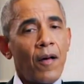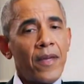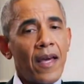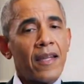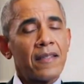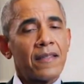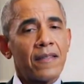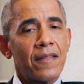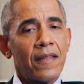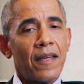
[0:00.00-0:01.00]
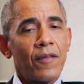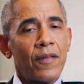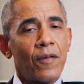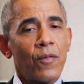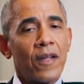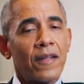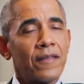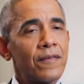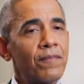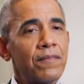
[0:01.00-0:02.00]
I'll be honest that
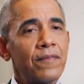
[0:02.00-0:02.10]
when